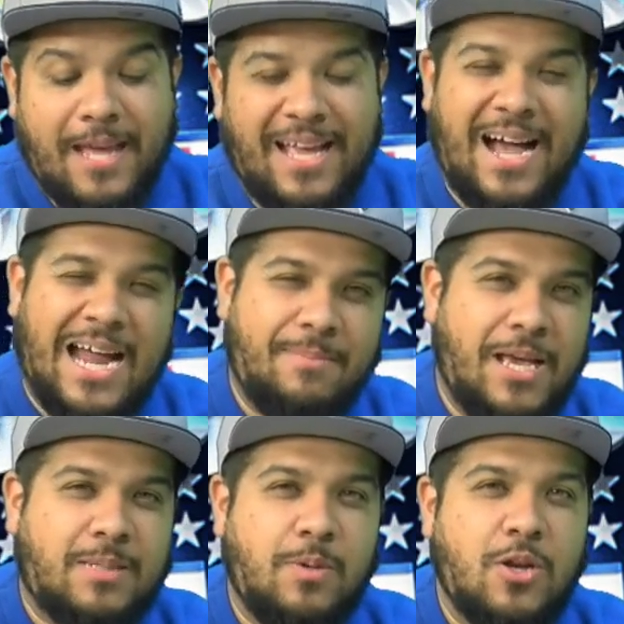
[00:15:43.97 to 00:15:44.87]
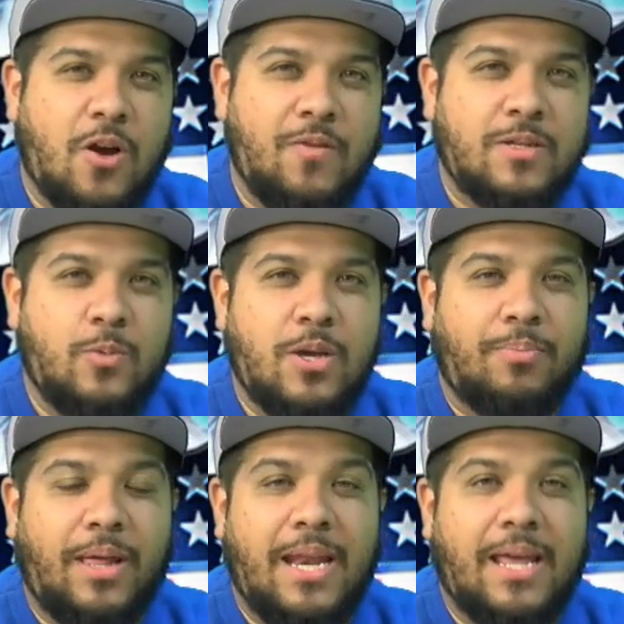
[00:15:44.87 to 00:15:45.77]
it kind of makes me nervous when you're
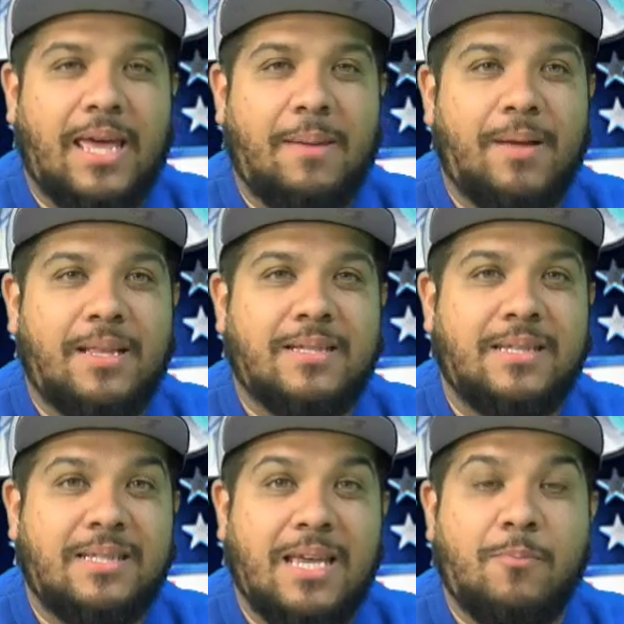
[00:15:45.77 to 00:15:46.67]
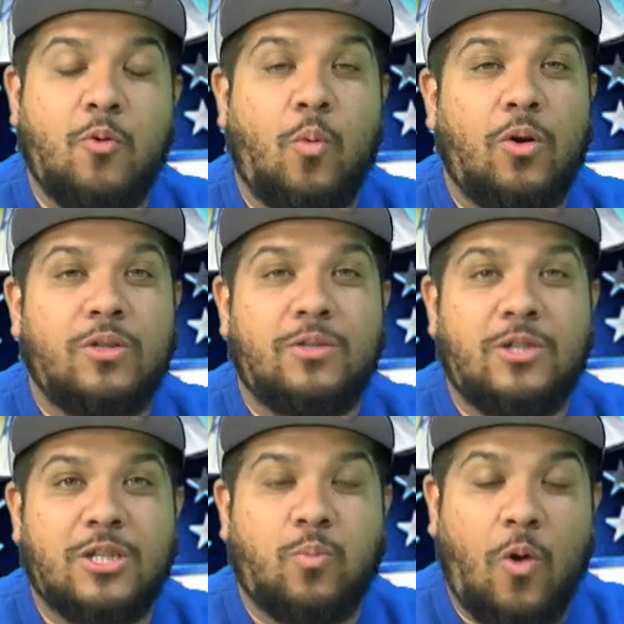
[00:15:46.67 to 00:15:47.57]
playing a game like this, a team who
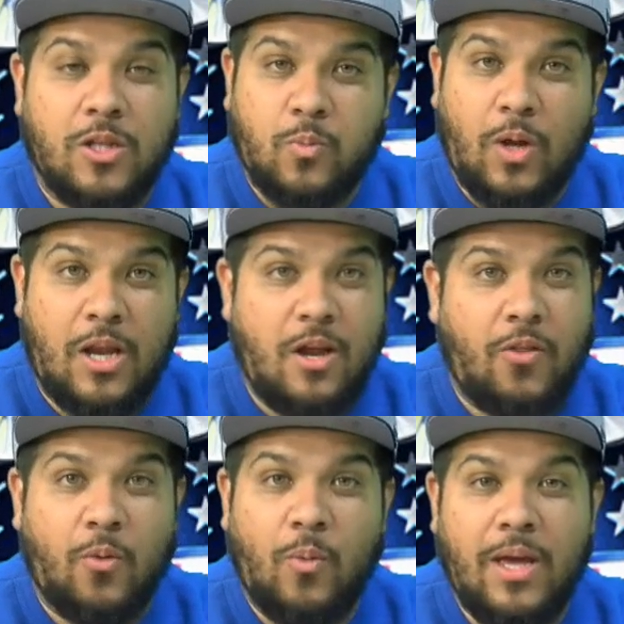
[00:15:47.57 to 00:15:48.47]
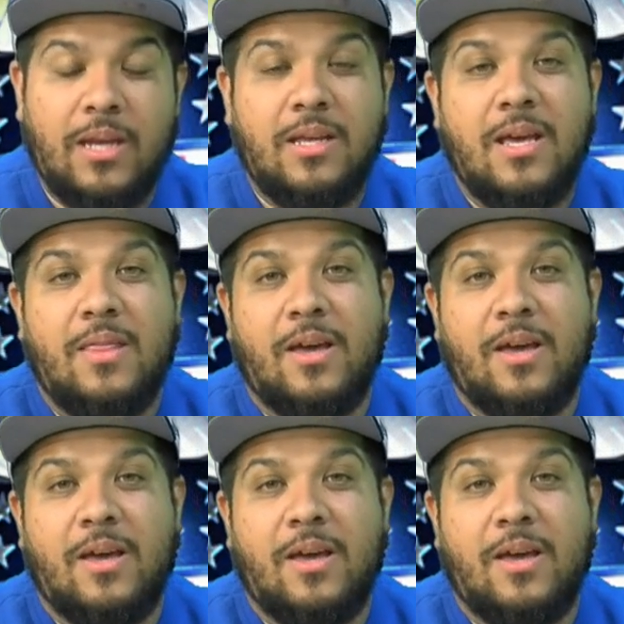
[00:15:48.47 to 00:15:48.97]
just wants another win.